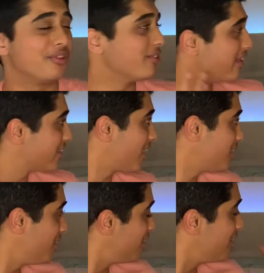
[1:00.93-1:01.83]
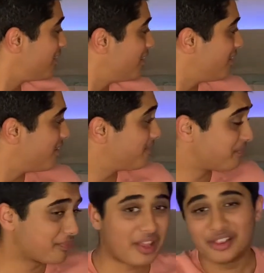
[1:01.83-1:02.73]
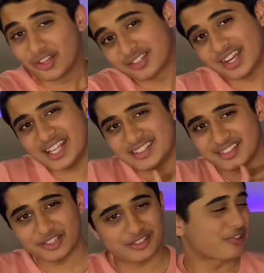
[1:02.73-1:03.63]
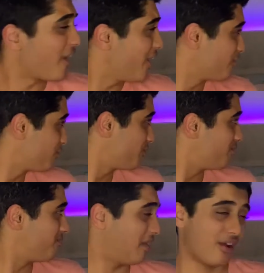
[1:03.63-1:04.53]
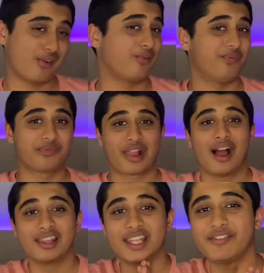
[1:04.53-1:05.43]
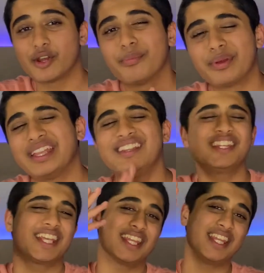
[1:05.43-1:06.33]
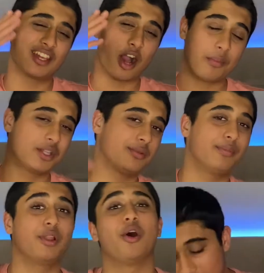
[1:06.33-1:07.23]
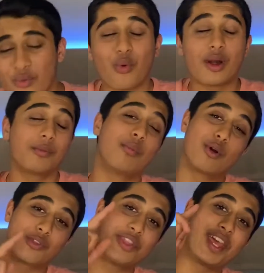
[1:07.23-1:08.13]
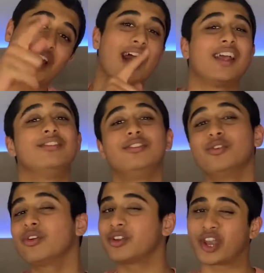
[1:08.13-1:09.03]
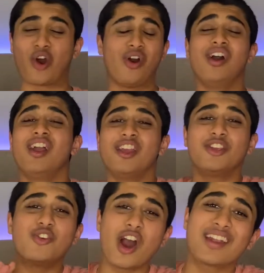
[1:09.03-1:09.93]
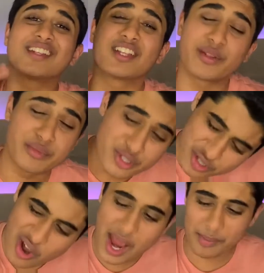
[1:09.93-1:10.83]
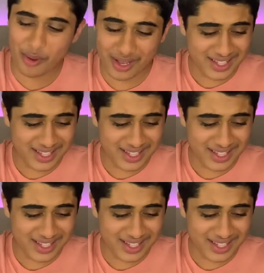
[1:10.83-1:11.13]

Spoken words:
Do you think that looks nice? Looks trash? I don't know. Leave your opinions in the comments below. One more thing, guys. You already know. You gotta subscribe, okay?